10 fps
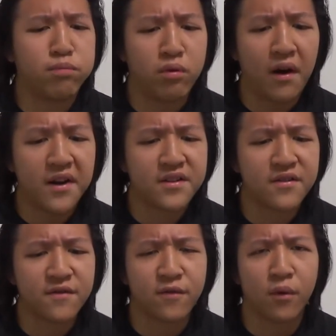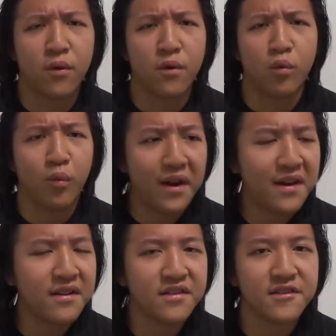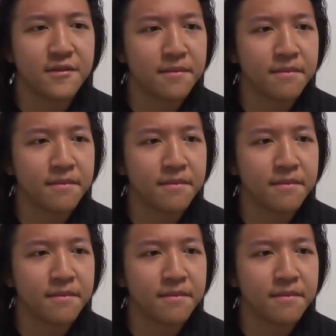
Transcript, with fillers: price for wings